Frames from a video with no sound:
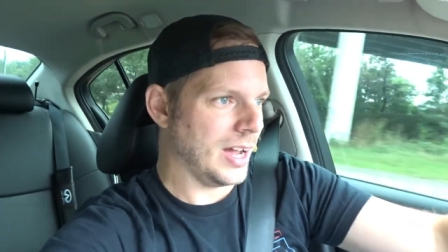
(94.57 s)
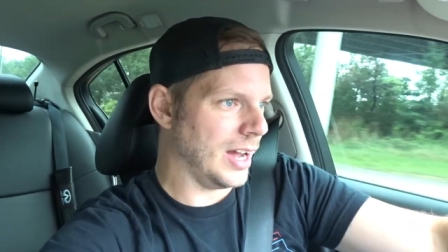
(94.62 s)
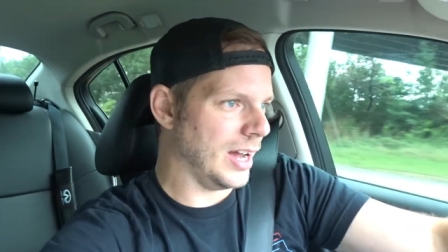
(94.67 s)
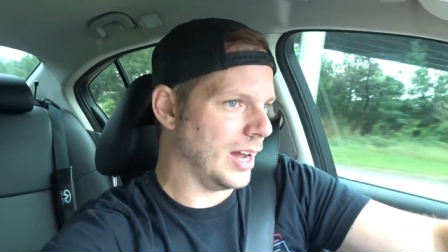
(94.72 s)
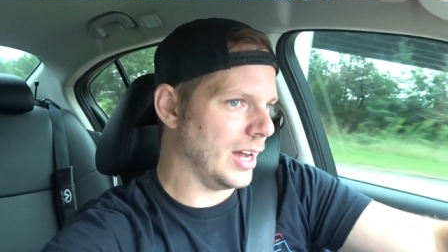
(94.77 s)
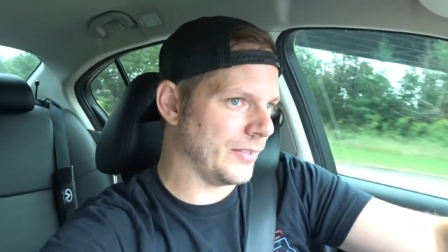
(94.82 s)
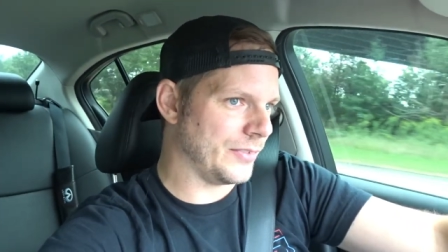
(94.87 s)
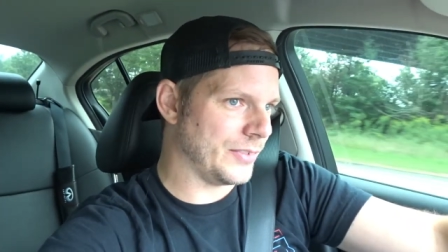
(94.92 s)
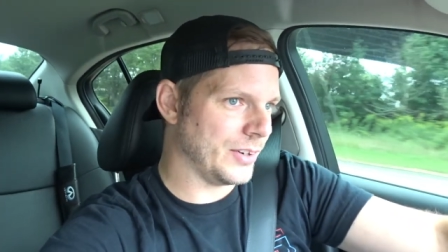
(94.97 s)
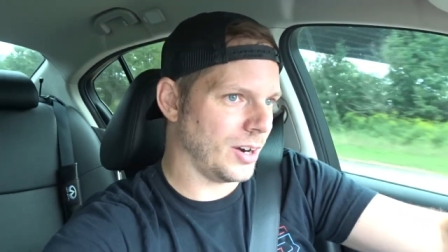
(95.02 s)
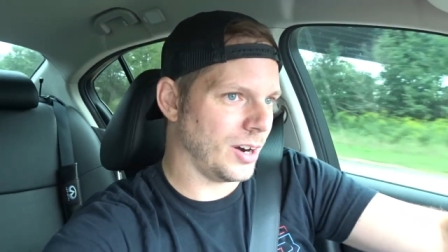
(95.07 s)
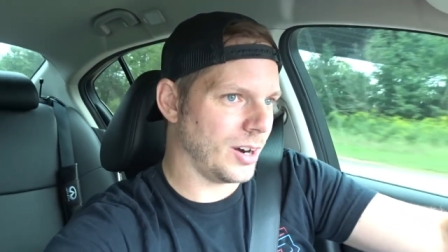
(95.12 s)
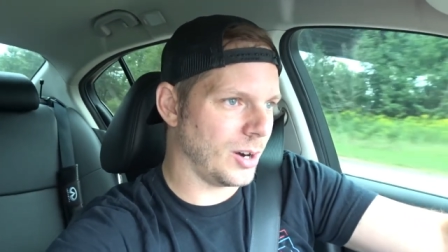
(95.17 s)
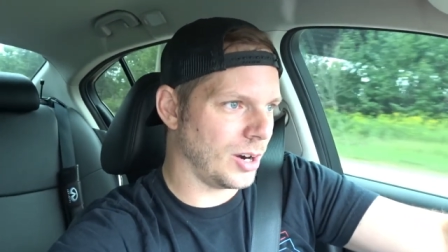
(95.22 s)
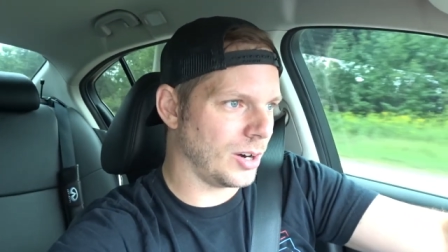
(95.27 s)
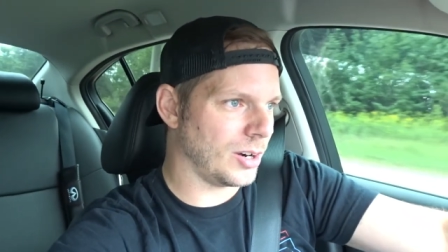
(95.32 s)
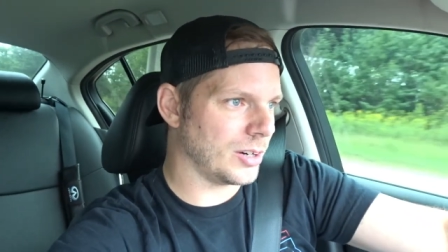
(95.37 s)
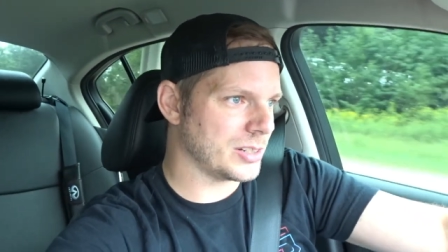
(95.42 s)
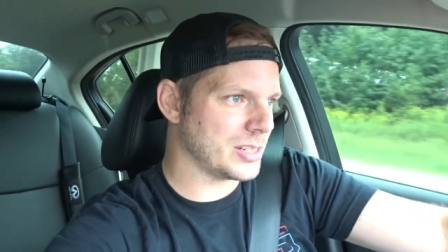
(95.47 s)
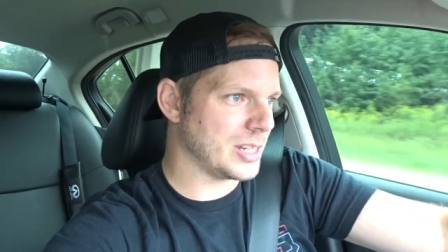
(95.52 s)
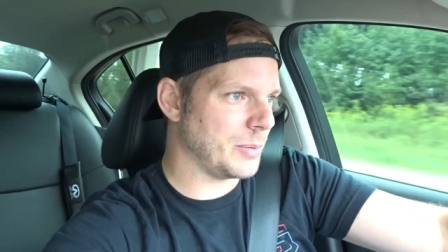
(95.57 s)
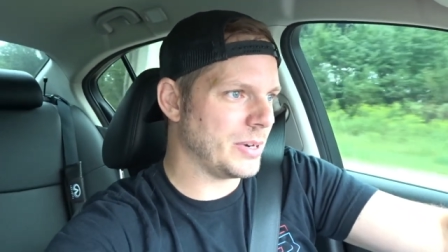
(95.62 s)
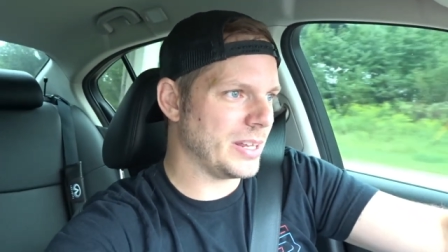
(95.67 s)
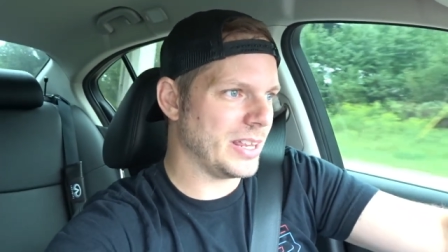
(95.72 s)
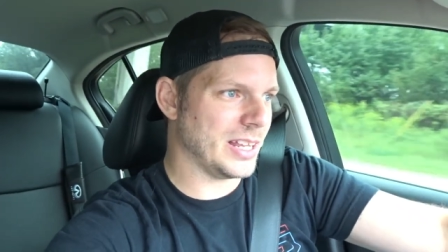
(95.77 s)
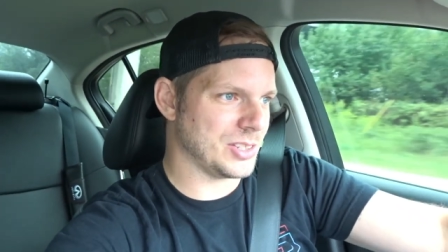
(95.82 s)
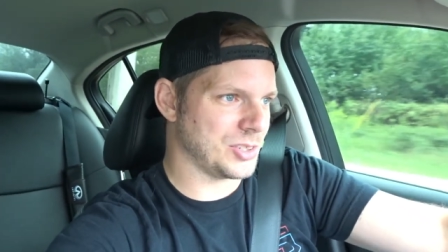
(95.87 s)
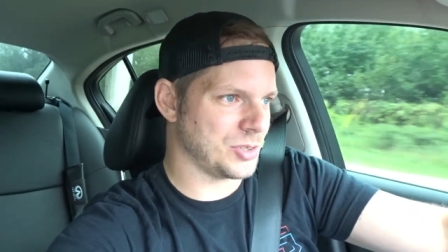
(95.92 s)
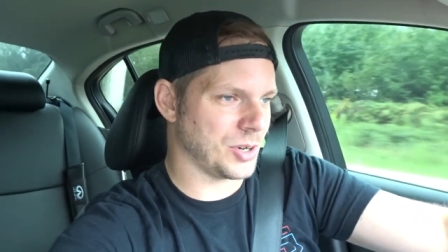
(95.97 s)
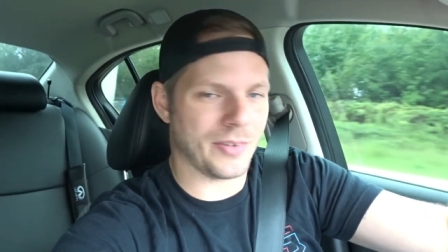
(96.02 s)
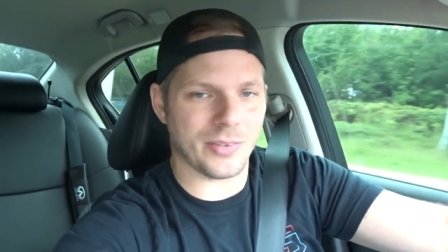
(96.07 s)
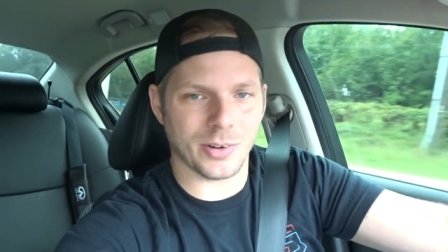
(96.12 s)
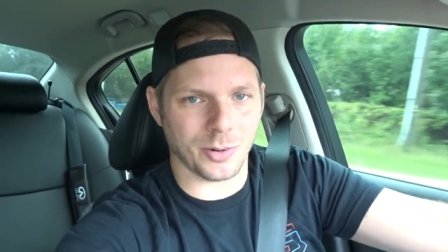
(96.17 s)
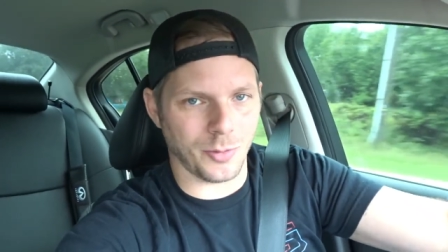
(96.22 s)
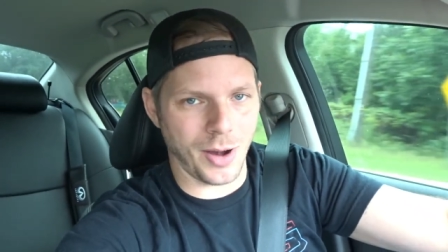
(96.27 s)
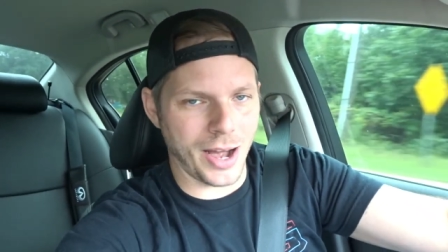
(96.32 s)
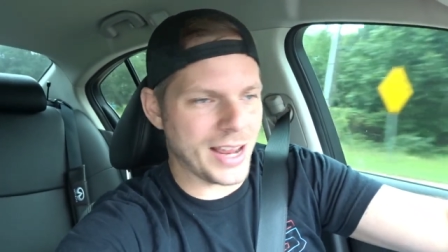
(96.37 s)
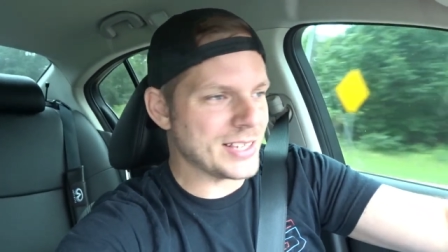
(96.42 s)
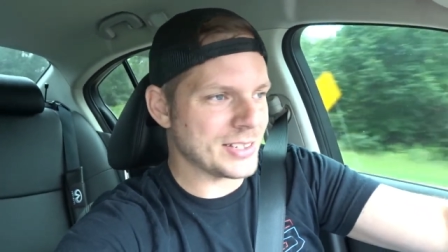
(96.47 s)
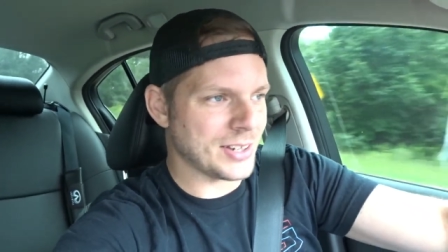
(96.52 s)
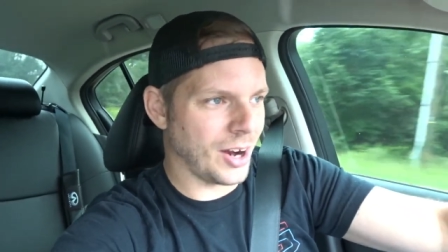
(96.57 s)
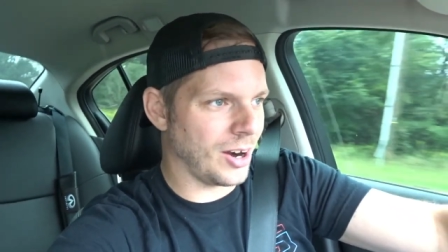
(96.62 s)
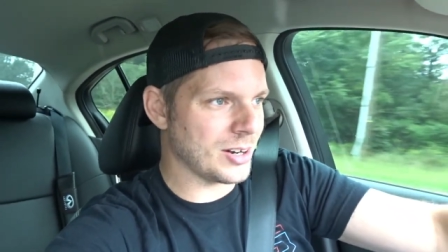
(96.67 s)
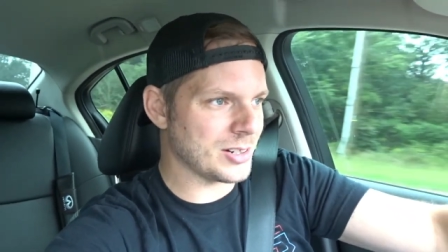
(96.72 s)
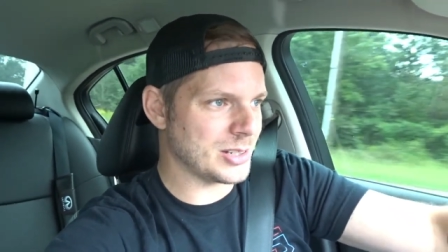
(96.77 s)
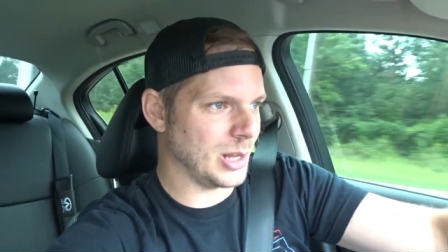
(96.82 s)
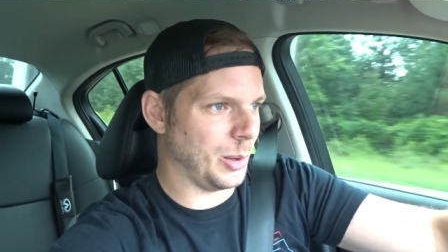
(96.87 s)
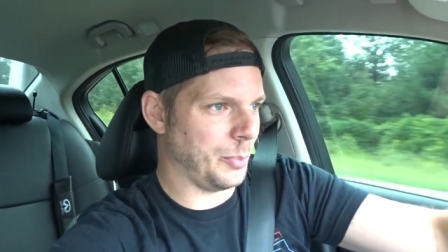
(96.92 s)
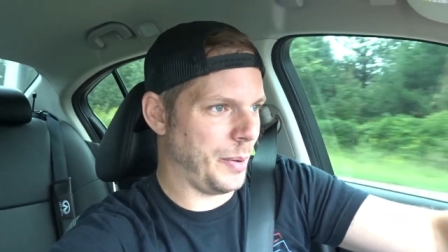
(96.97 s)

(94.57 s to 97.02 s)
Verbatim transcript: Uh, if you're somebody that's driven race cars in